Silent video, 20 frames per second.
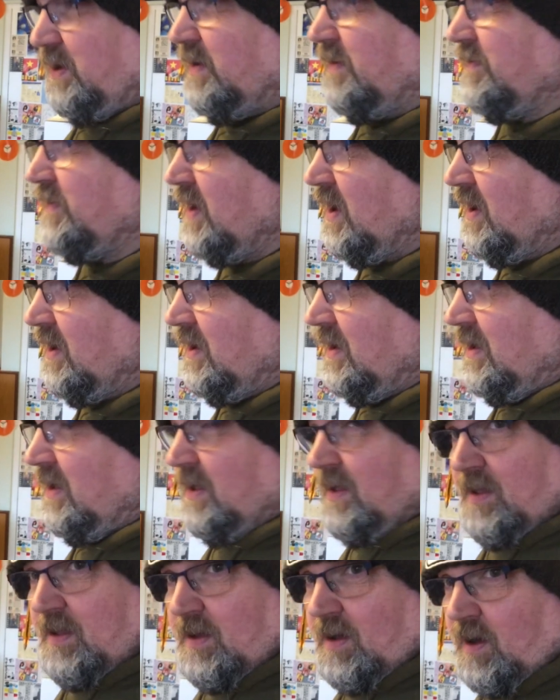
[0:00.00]
of
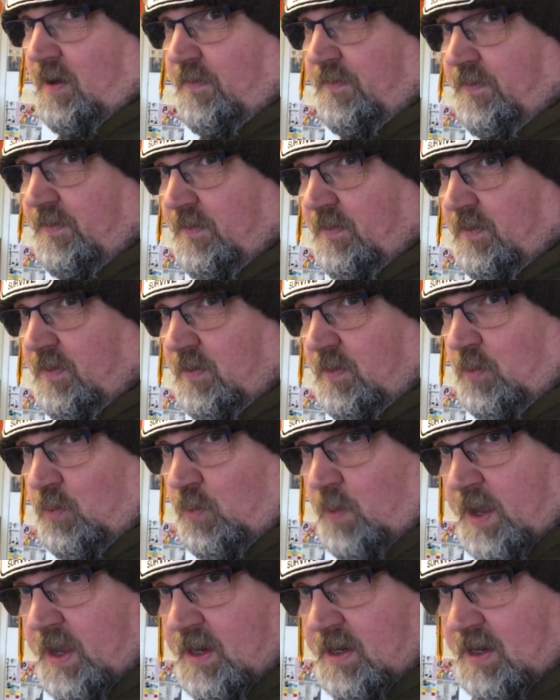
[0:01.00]

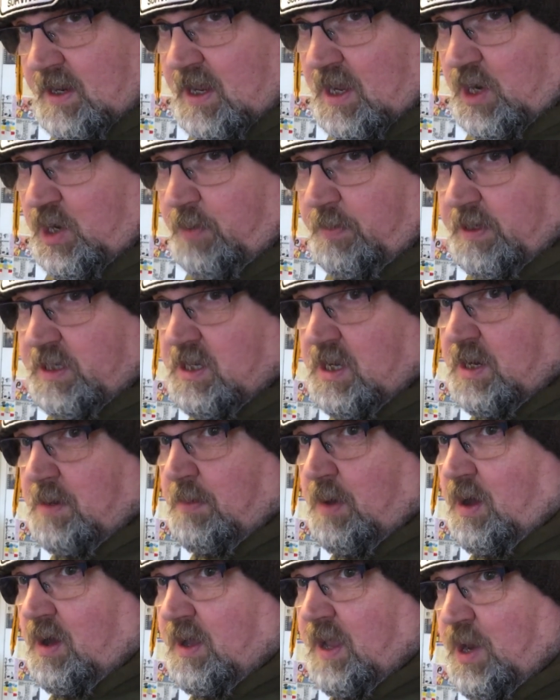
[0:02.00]
weird economics in the
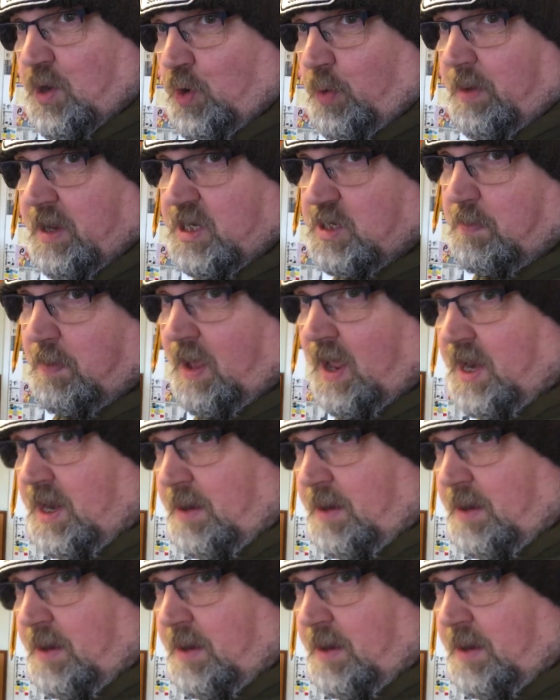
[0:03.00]
market. Normally supply and